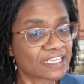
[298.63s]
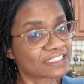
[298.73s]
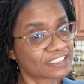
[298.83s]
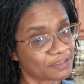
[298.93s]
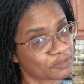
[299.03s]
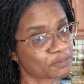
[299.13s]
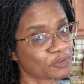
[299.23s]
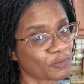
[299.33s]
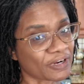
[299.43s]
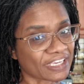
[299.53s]
seems to be
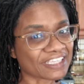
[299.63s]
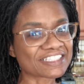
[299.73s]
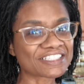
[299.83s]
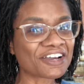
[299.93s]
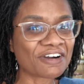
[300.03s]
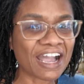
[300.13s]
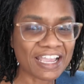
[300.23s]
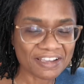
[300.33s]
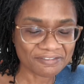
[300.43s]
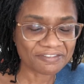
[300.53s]
working. So I
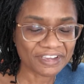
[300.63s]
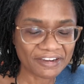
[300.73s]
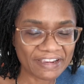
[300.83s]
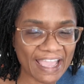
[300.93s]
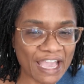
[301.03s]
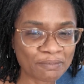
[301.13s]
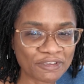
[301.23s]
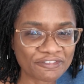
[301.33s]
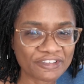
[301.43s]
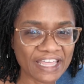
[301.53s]
am very
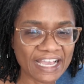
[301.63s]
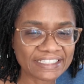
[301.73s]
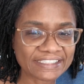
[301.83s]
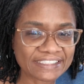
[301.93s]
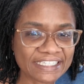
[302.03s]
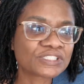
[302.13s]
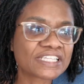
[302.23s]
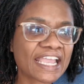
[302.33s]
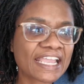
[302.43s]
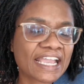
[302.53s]
happy for that.
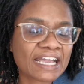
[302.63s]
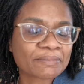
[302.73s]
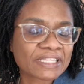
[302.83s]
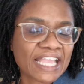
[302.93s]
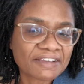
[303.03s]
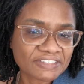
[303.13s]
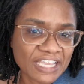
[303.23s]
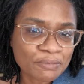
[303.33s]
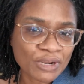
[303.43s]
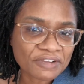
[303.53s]
Today I'm going to have a
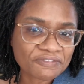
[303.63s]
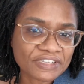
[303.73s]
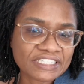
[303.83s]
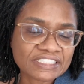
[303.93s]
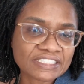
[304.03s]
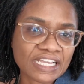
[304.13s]
light breakfast.